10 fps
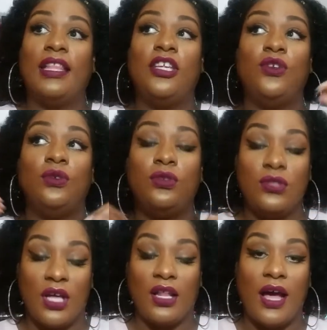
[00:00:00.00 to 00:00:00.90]
and then you
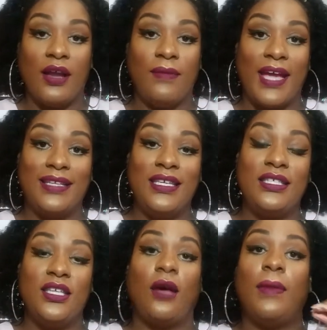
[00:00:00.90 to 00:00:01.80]
lose a lot of
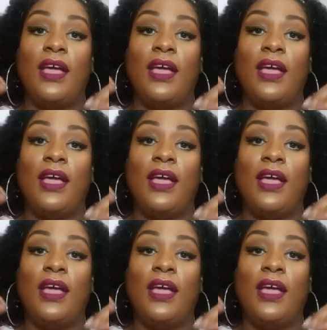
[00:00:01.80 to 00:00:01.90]
magnesium,